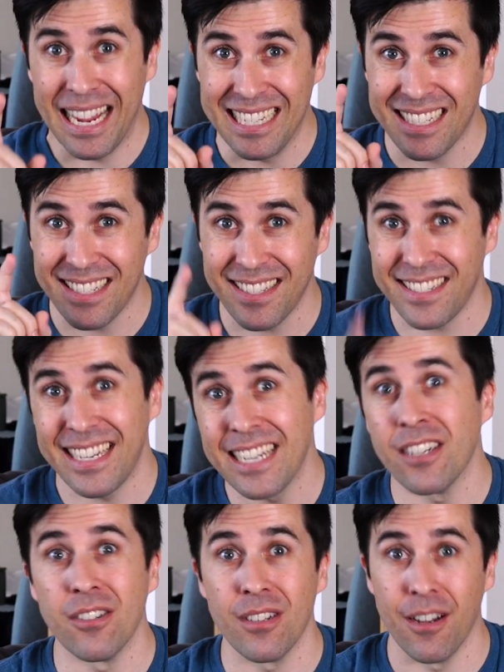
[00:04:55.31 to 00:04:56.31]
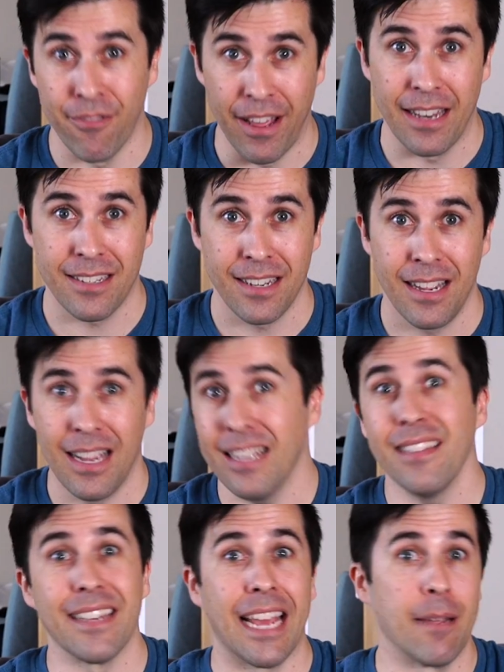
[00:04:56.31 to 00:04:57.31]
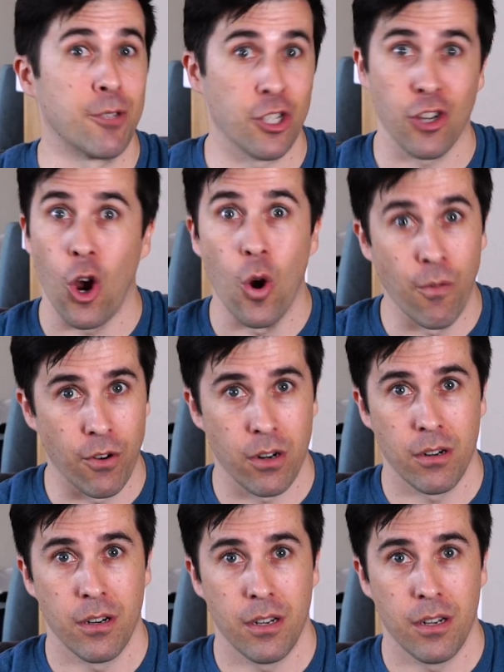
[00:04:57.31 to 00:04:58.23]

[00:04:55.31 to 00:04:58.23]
a single event, and then the game's just over.